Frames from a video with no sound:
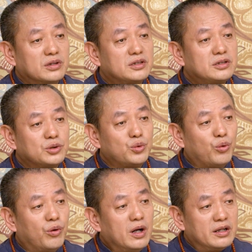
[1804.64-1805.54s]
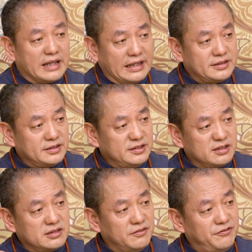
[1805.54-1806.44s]
is behind all
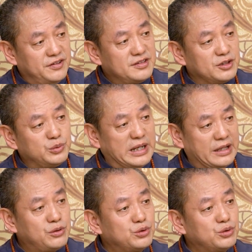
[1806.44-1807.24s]
formations in the world.